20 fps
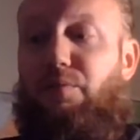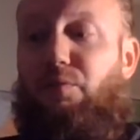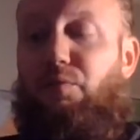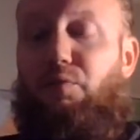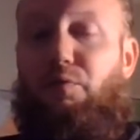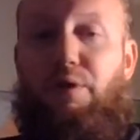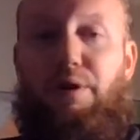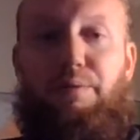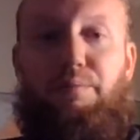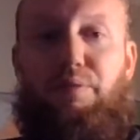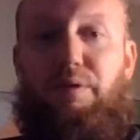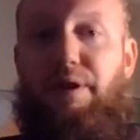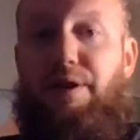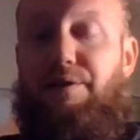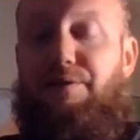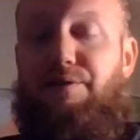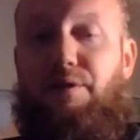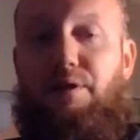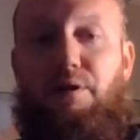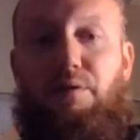what
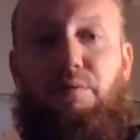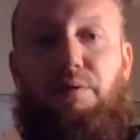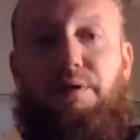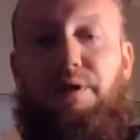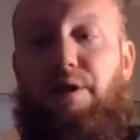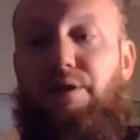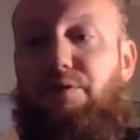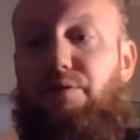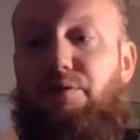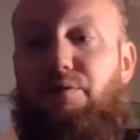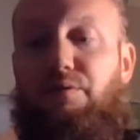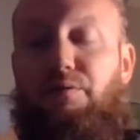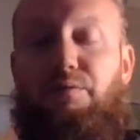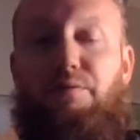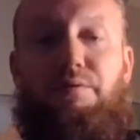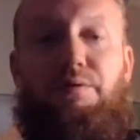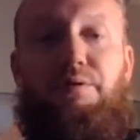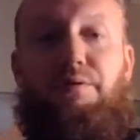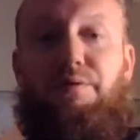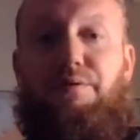plants are, what they do.
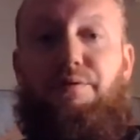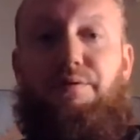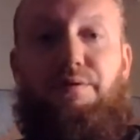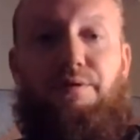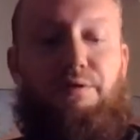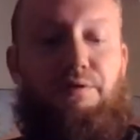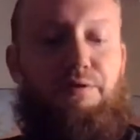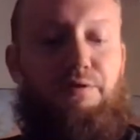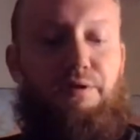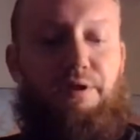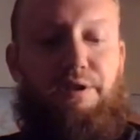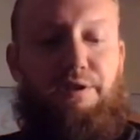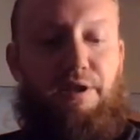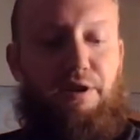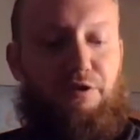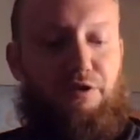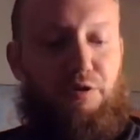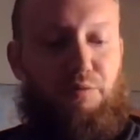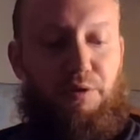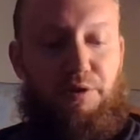It
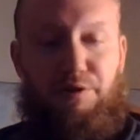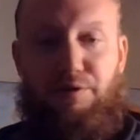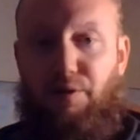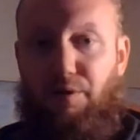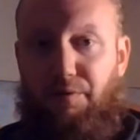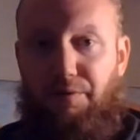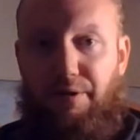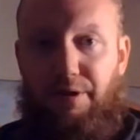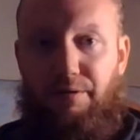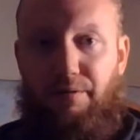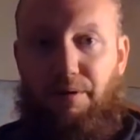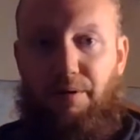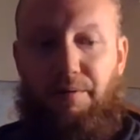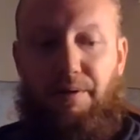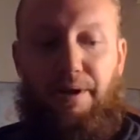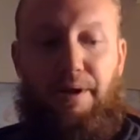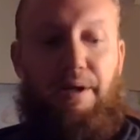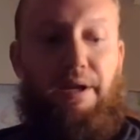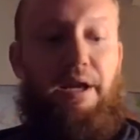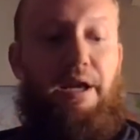tells you what zone they grow
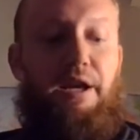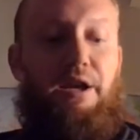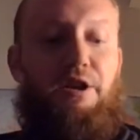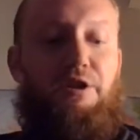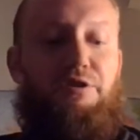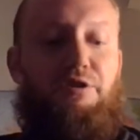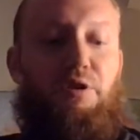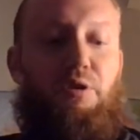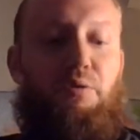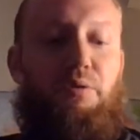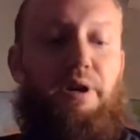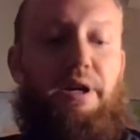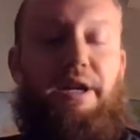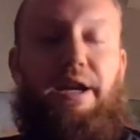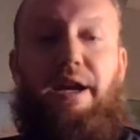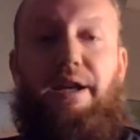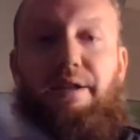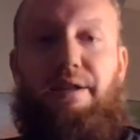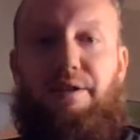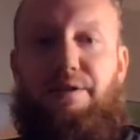in. So
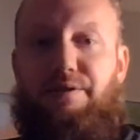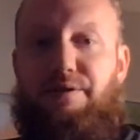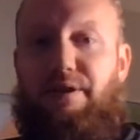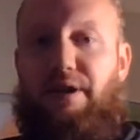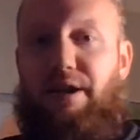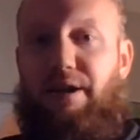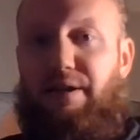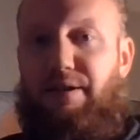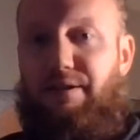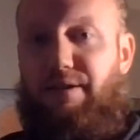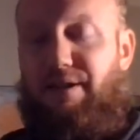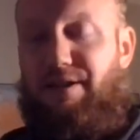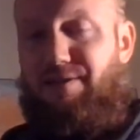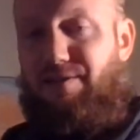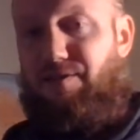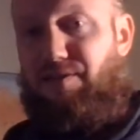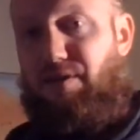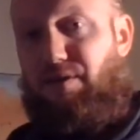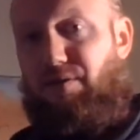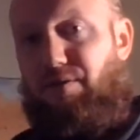again, it's not
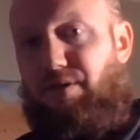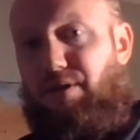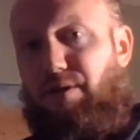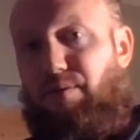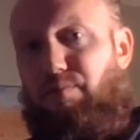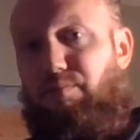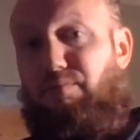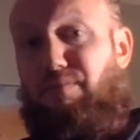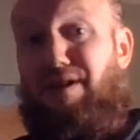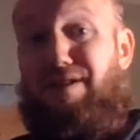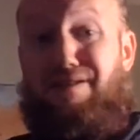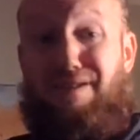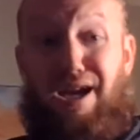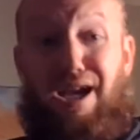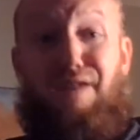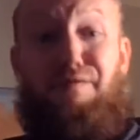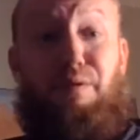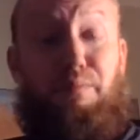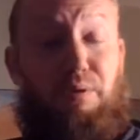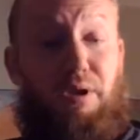necessarily it's kind
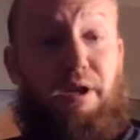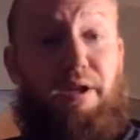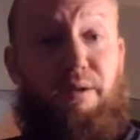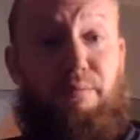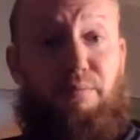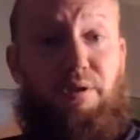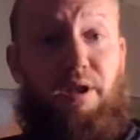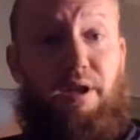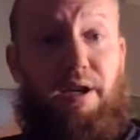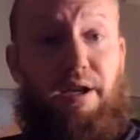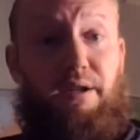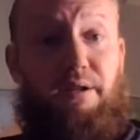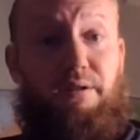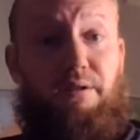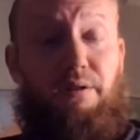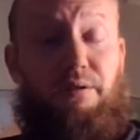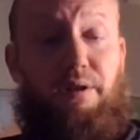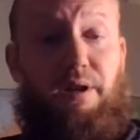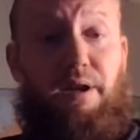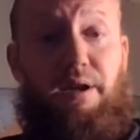of a plug and play,
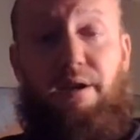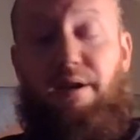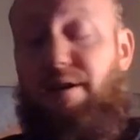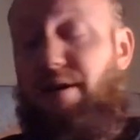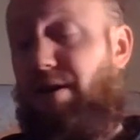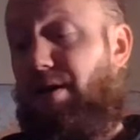okay?